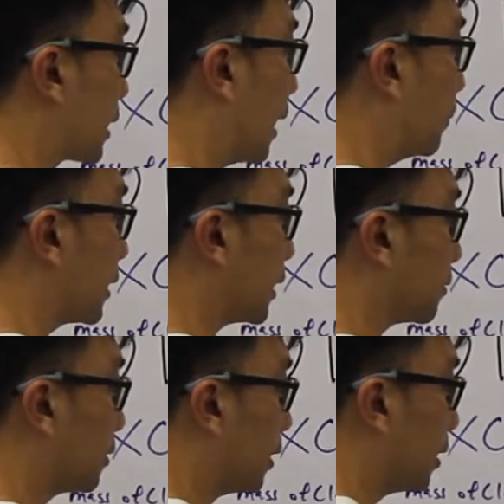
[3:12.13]

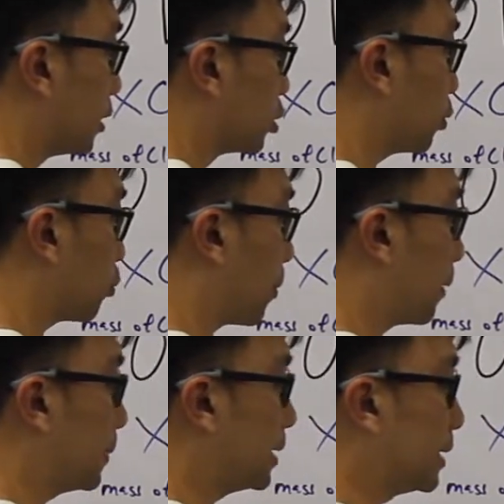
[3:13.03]
carbonate. So
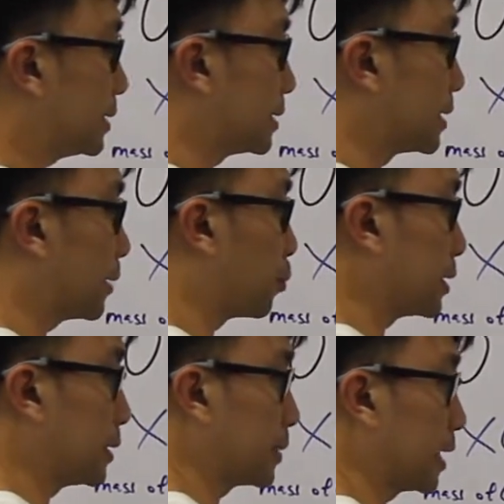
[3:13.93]
probably this is a
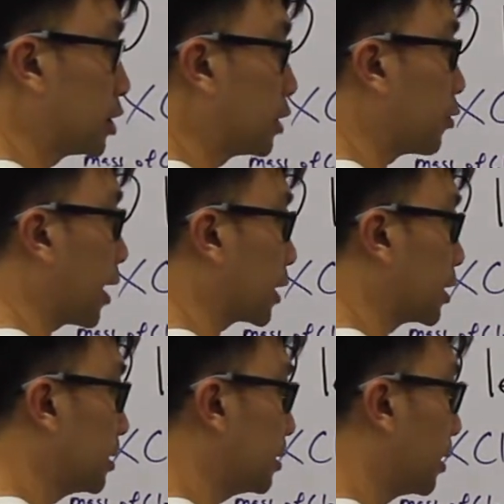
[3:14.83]
precipitation
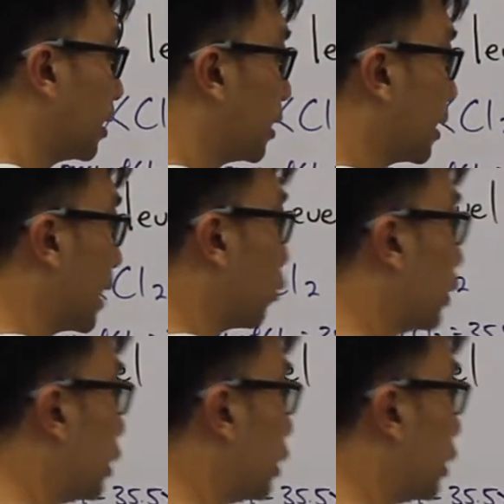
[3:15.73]
reaction, and we